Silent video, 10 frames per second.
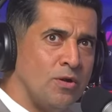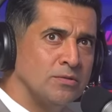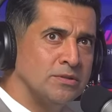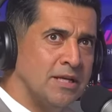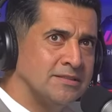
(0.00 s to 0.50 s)

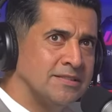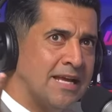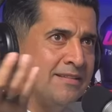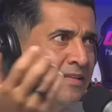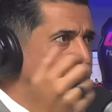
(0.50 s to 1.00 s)
Satanists. Yeah,
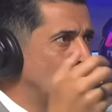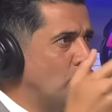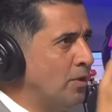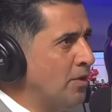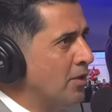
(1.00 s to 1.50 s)
Satanists. What
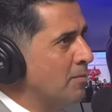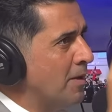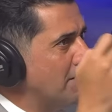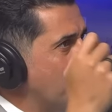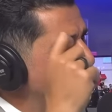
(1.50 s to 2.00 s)
do you think about
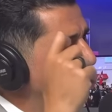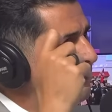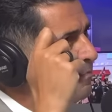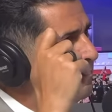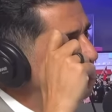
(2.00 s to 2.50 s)
them?
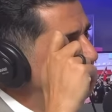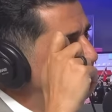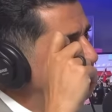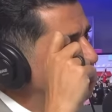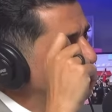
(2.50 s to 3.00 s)
That's, I
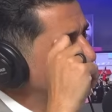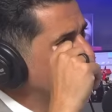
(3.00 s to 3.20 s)
don't like it.